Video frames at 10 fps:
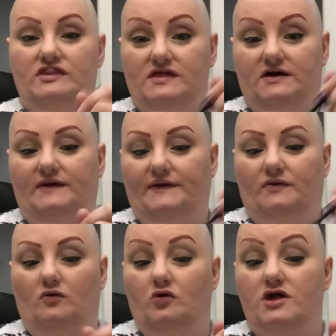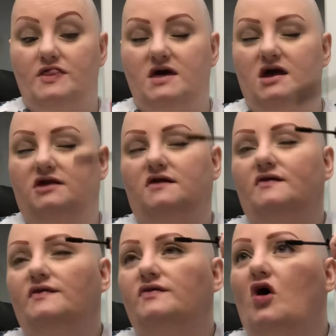this with it,
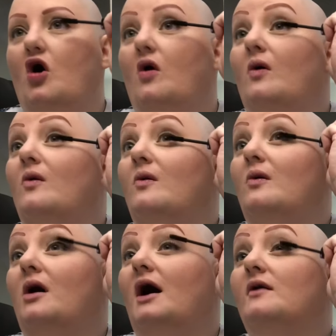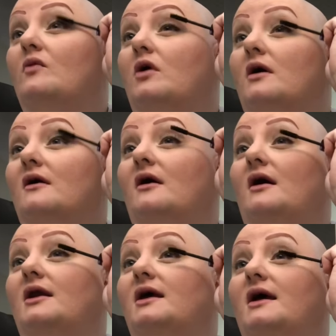so I work
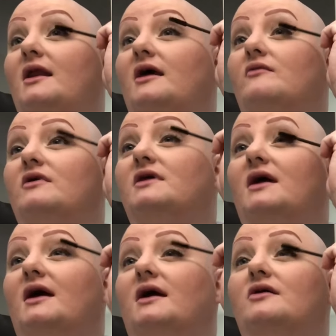on it every day,